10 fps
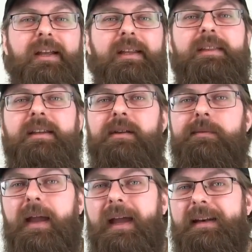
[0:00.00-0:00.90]
Anything
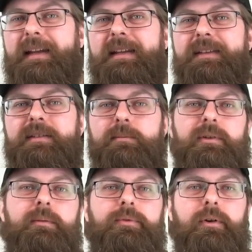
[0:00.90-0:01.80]
you've had in
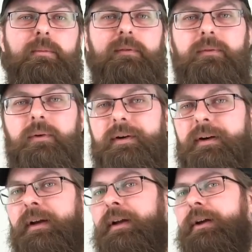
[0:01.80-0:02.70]
Timberland Pro
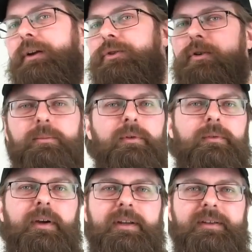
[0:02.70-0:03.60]
before, you can
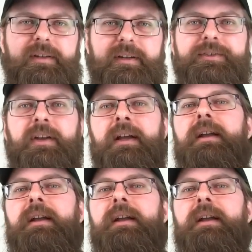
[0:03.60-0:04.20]
move right into this.